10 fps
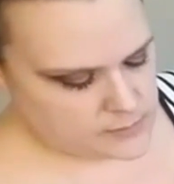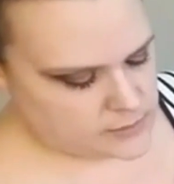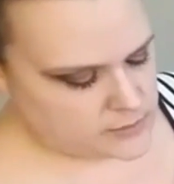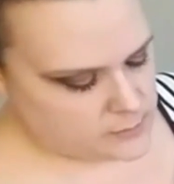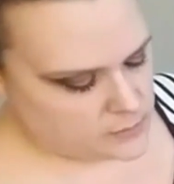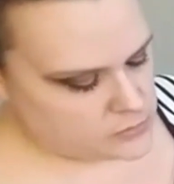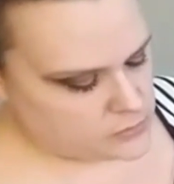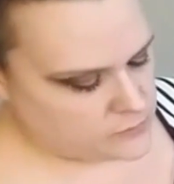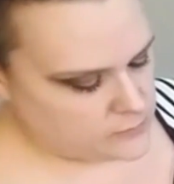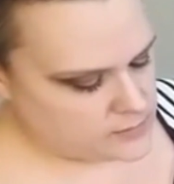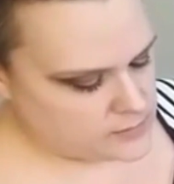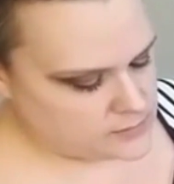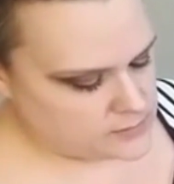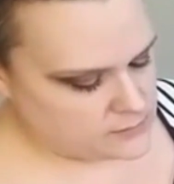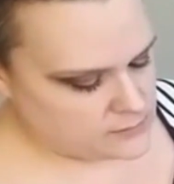Terry Marshall from Mill
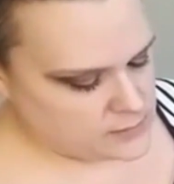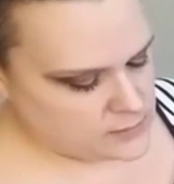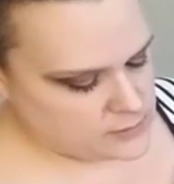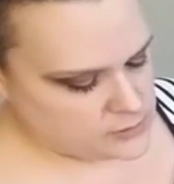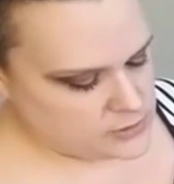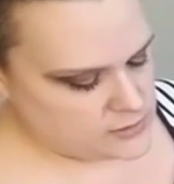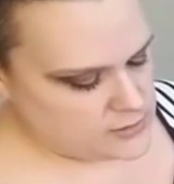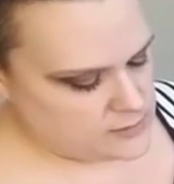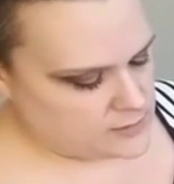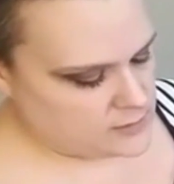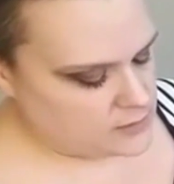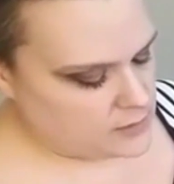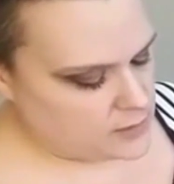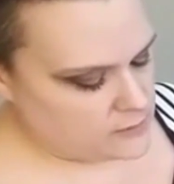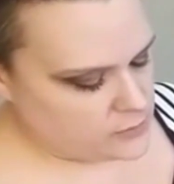and Dill. She's done this on a
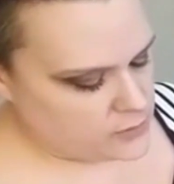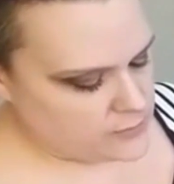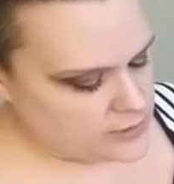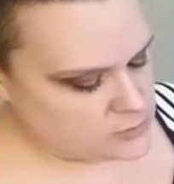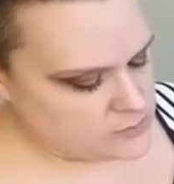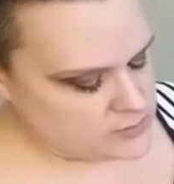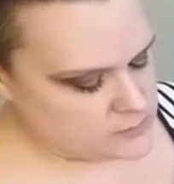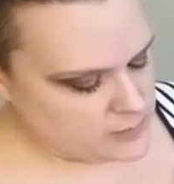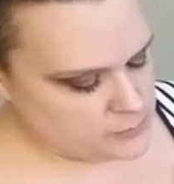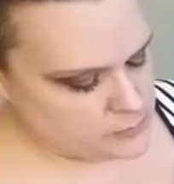lot of her arrangements by